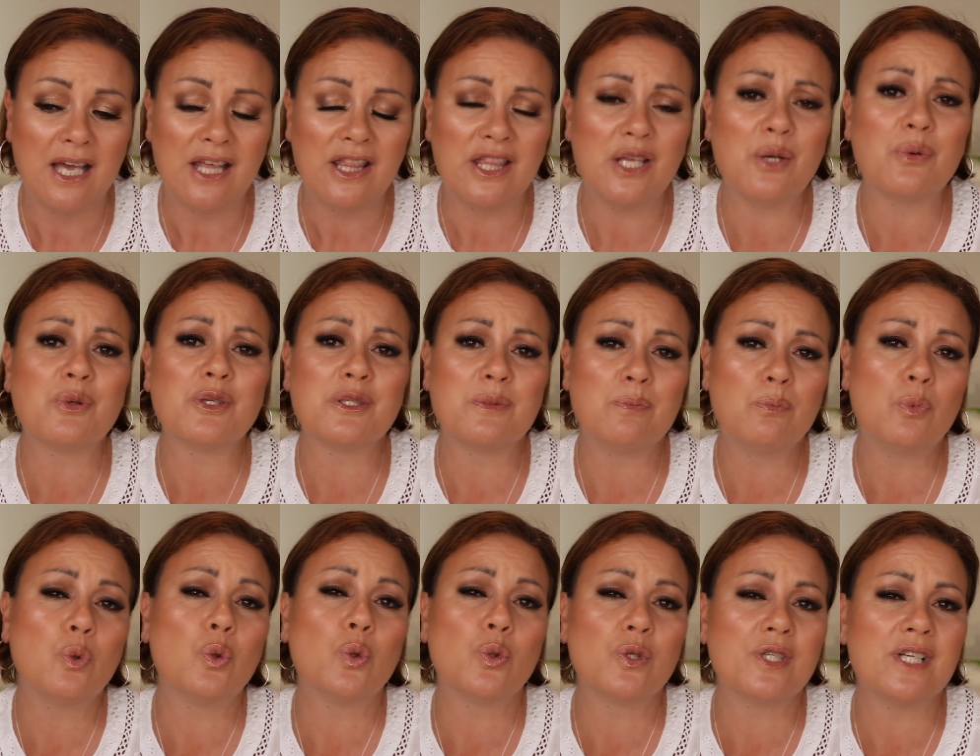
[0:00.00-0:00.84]
There was
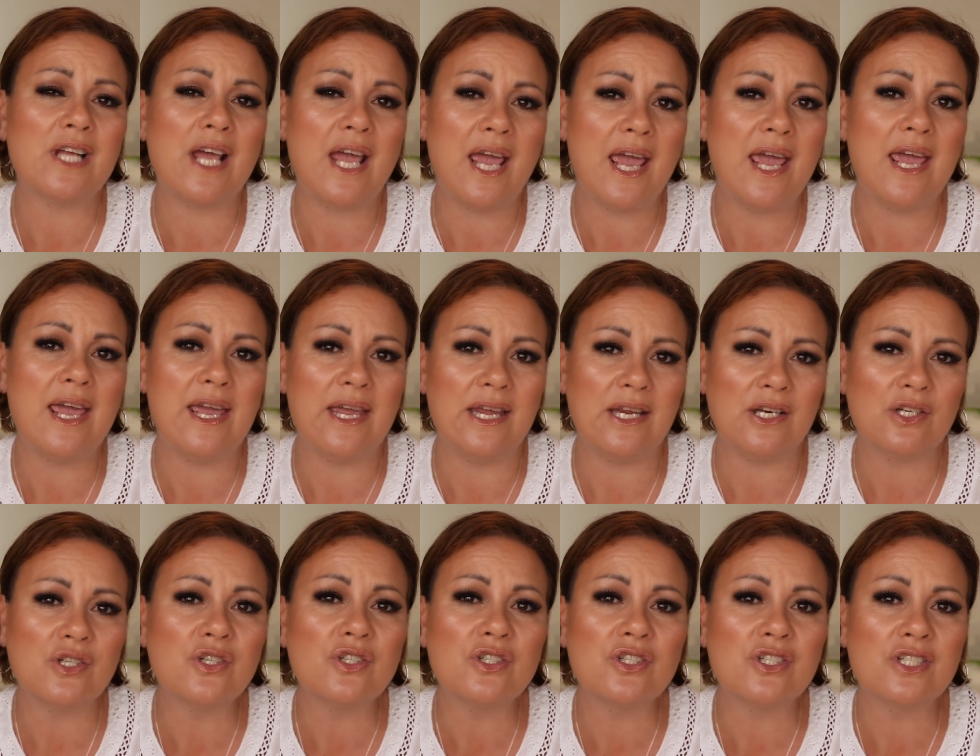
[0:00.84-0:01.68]
more to
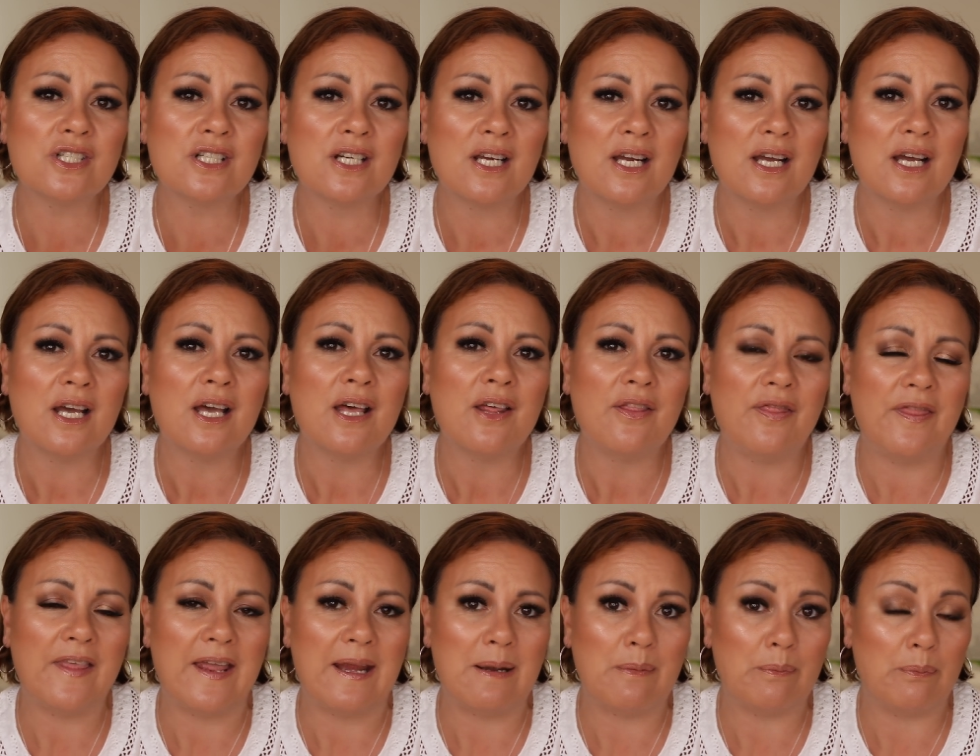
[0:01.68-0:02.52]
Ange
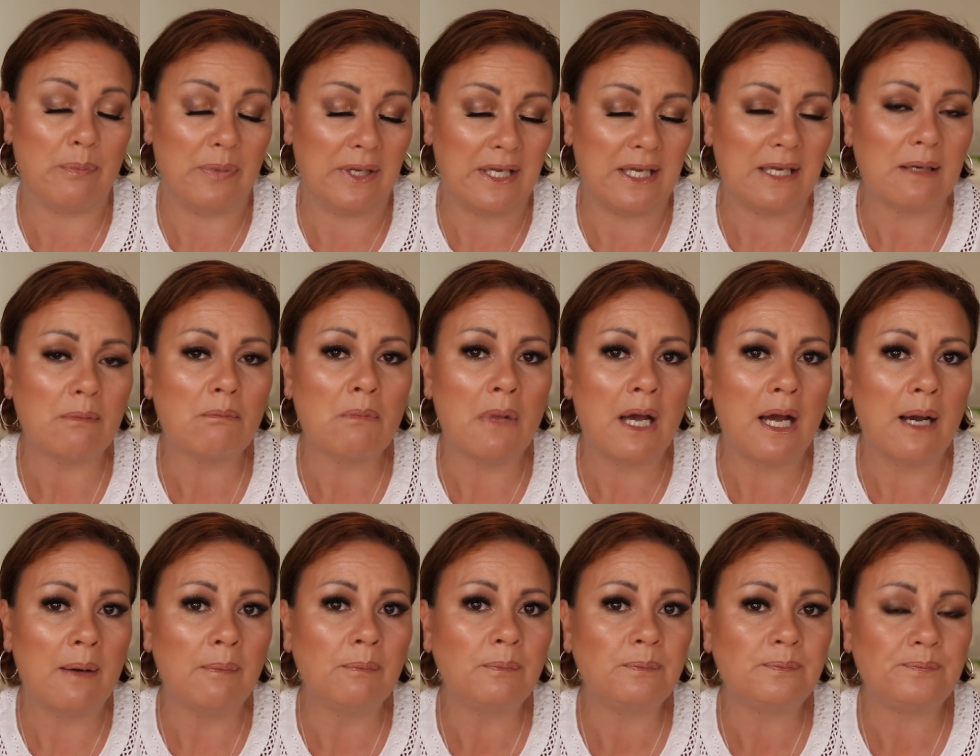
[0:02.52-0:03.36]
than being
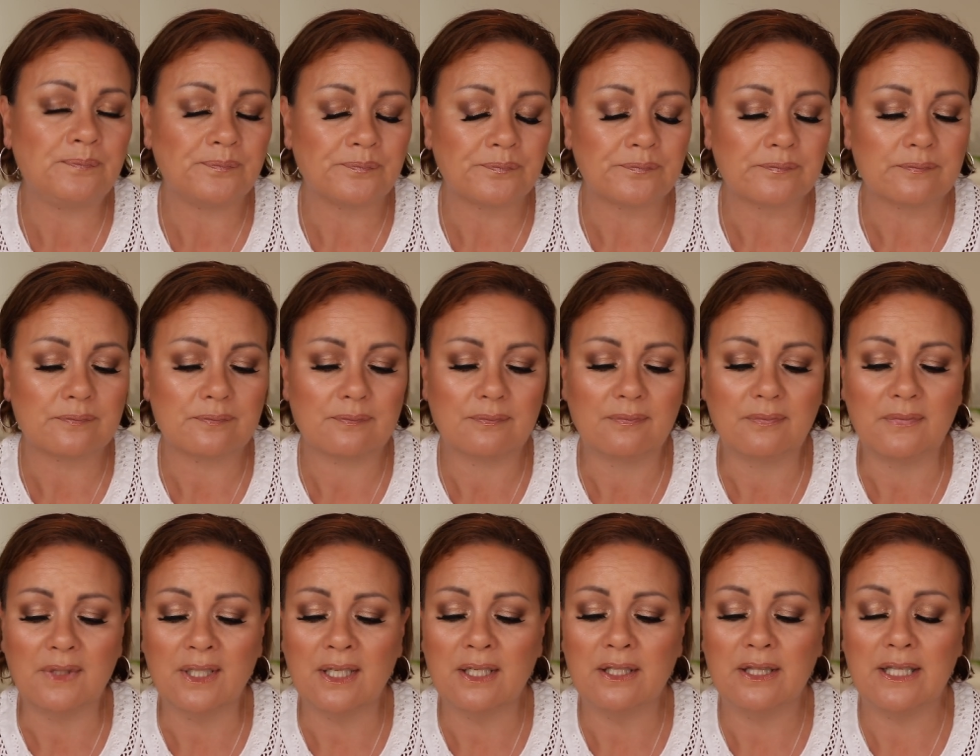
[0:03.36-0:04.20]
mum,
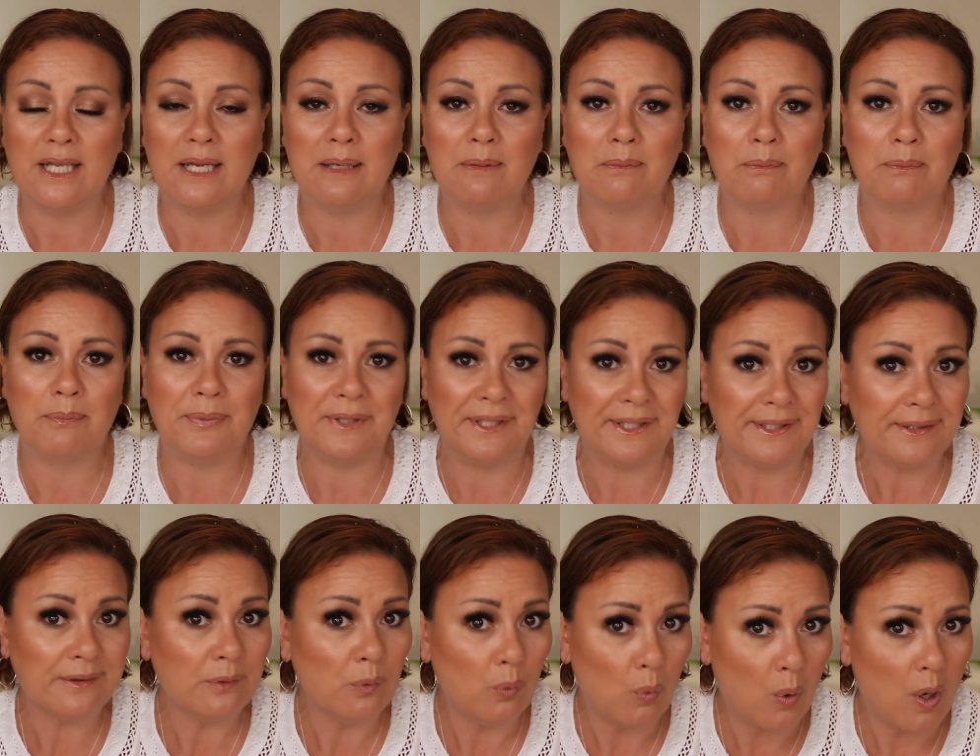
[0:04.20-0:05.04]
than
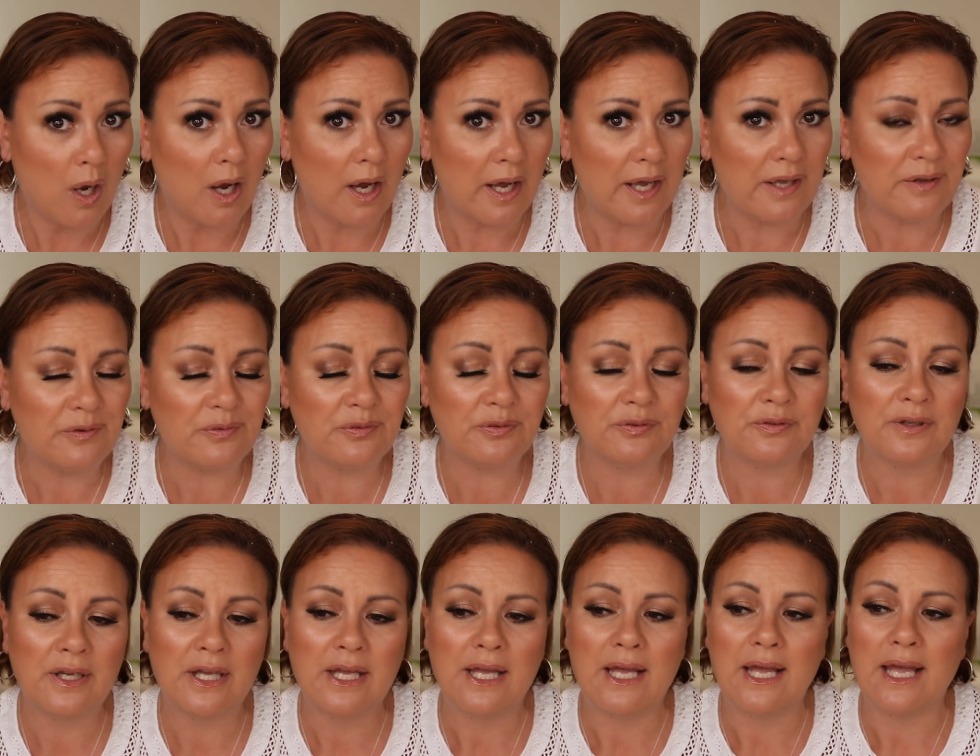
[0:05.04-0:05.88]
being the
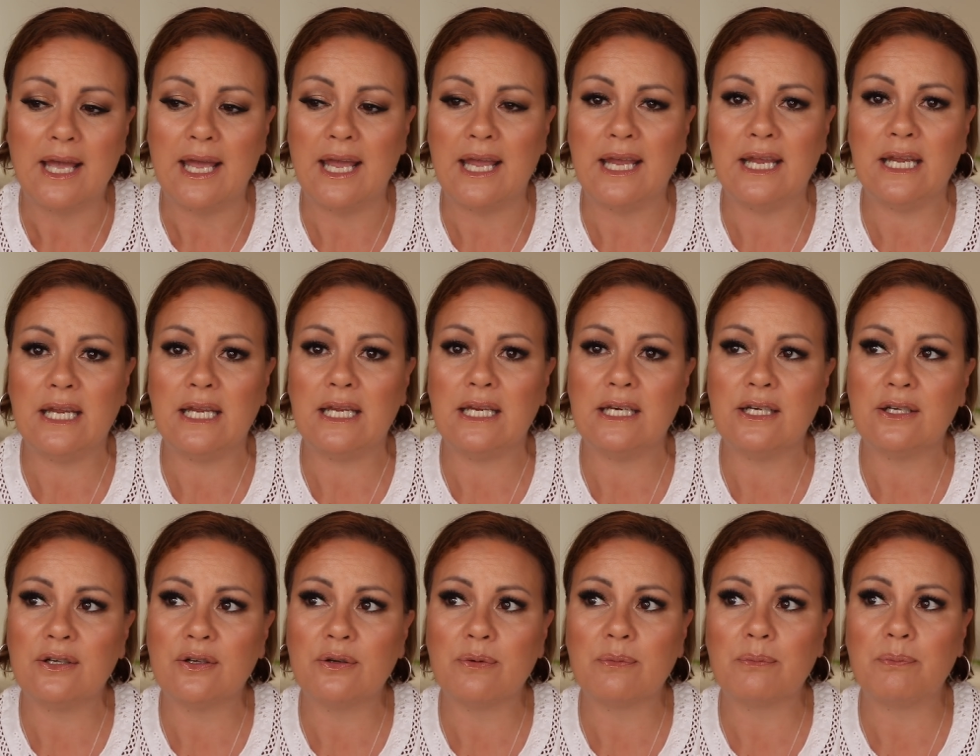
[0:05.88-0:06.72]
wife,
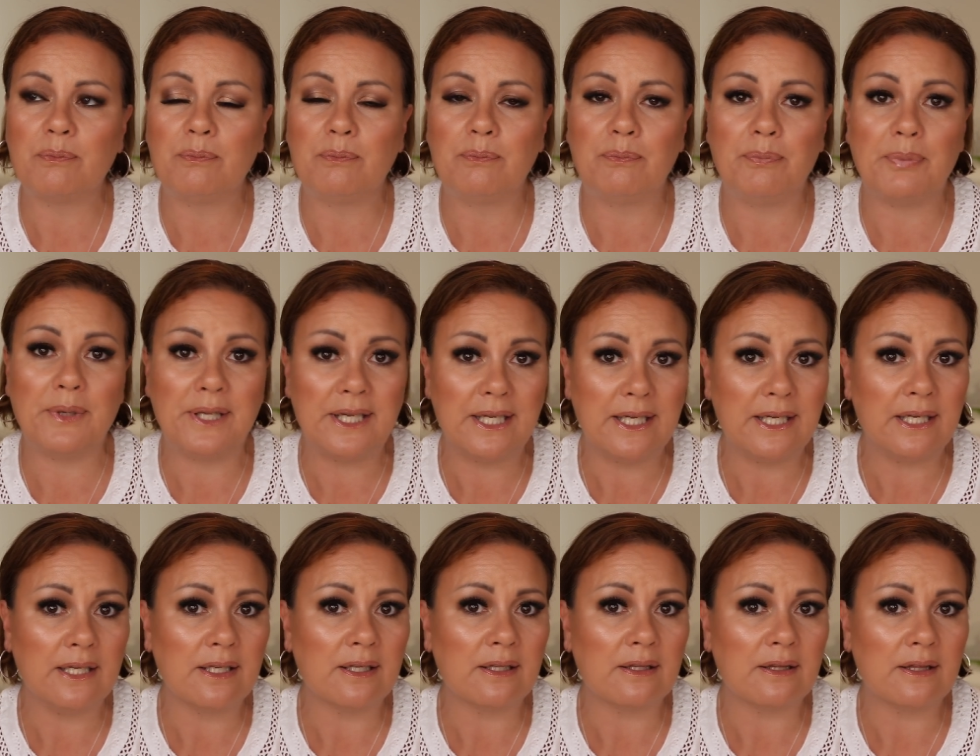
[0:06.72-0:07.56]
and
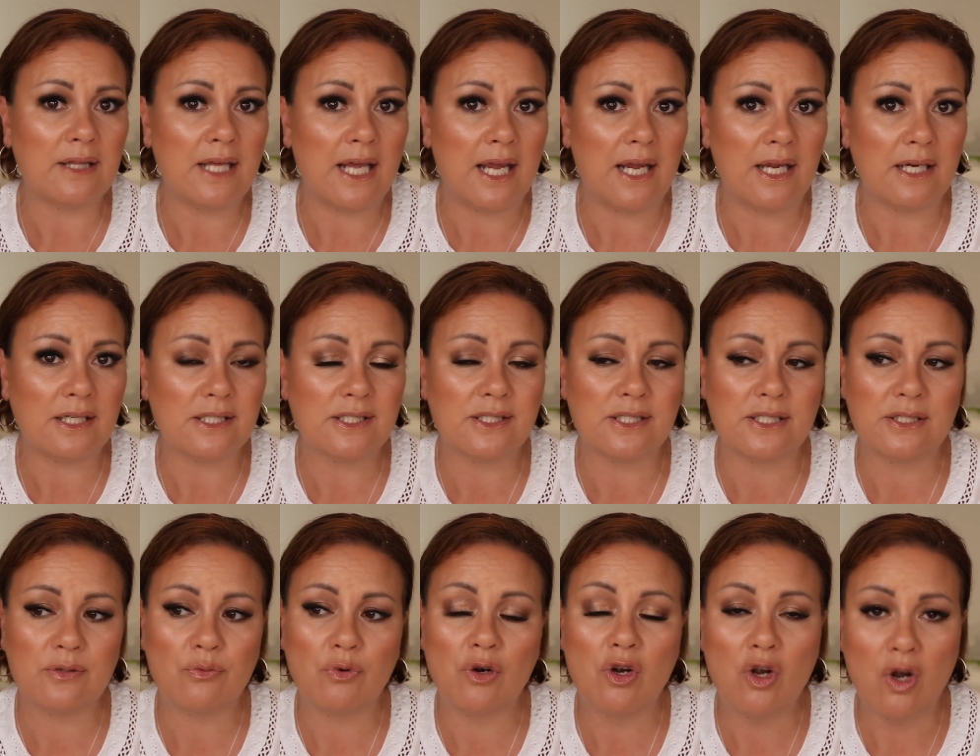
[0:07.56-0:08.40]
being that
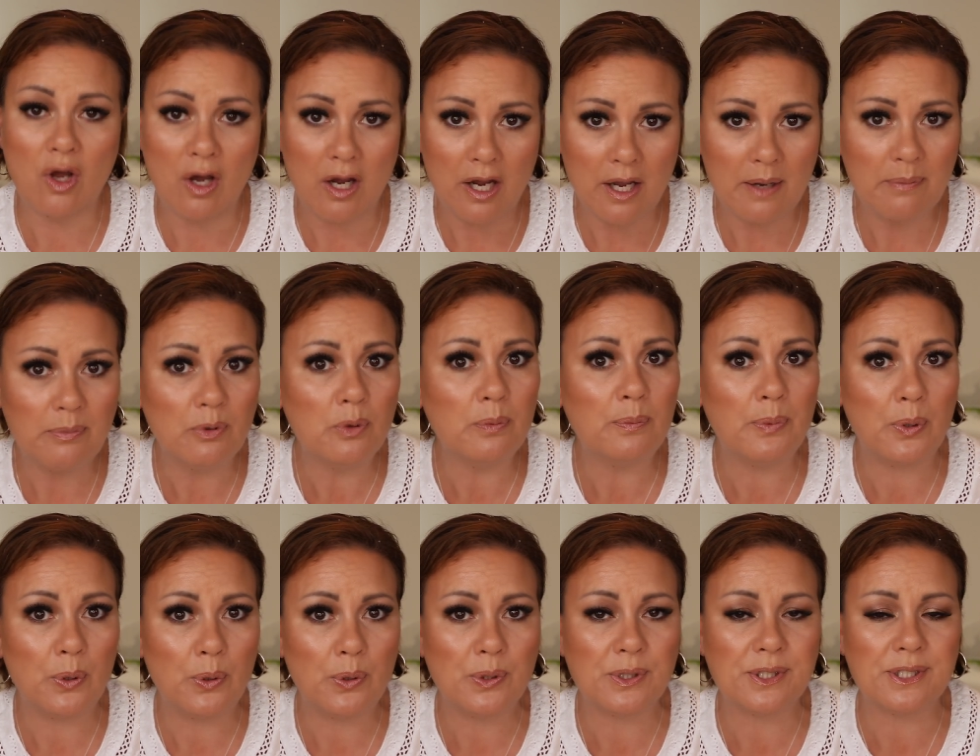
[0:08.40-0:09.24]
reliable
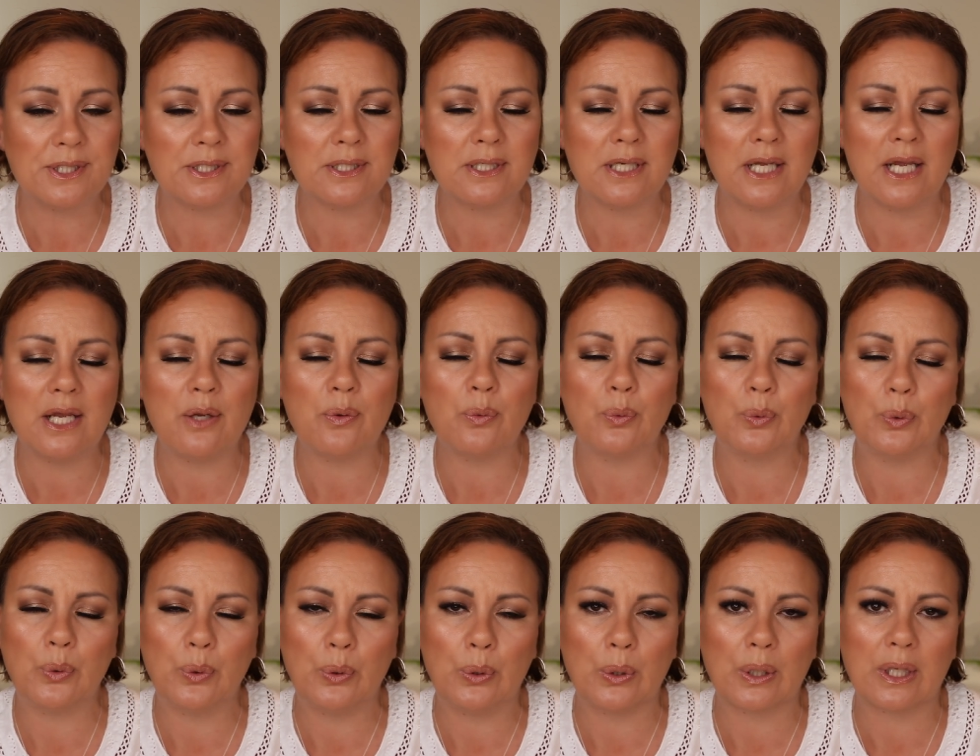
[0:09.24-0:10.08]
person at
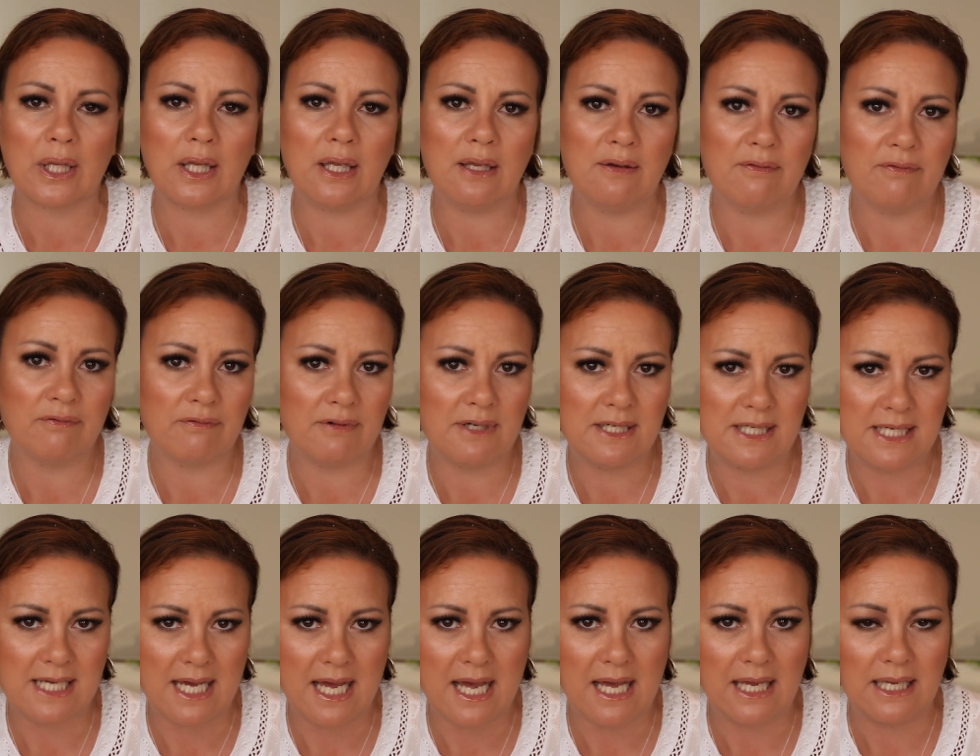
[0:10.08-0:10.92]
work every
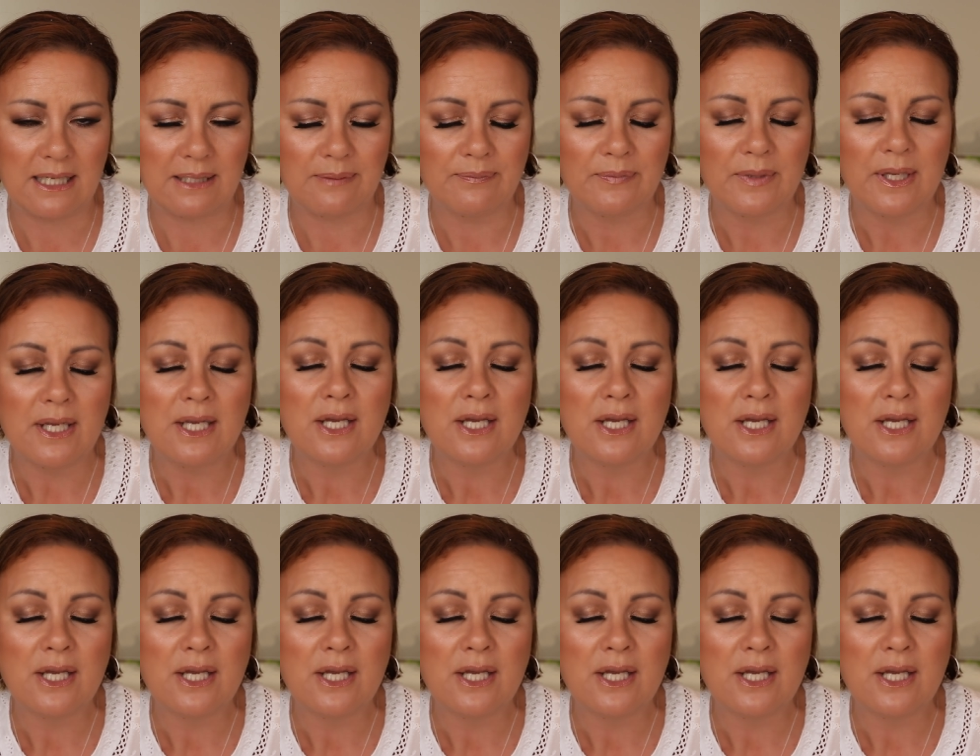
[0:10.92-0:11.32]
day.